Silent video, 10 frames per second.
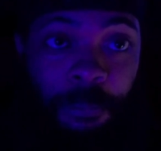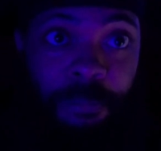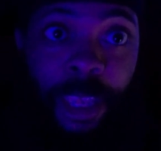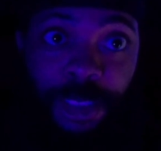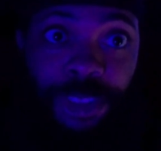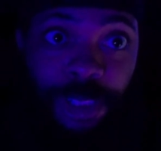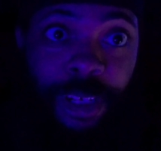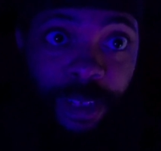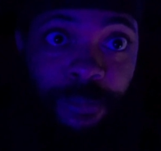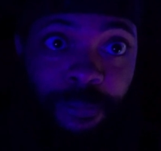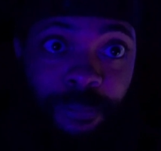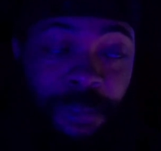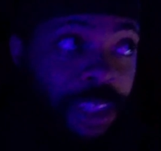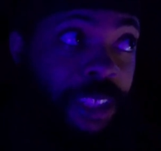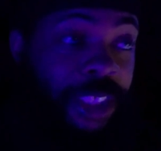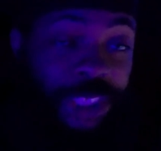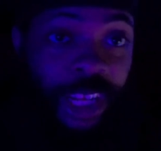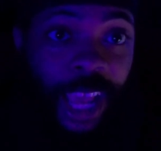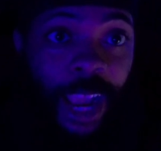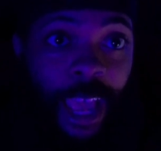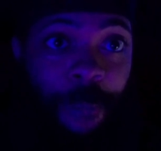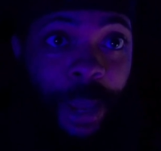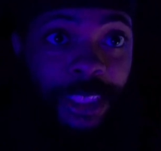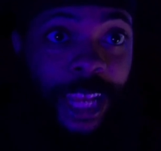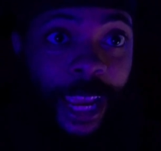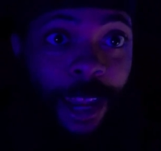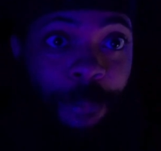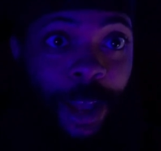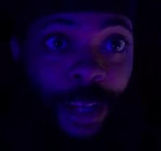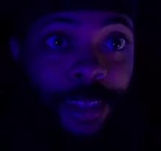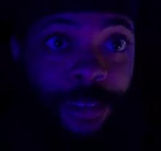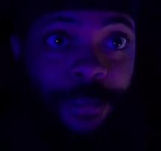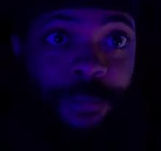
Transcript: They should. Because they should have got by Gigantomachia.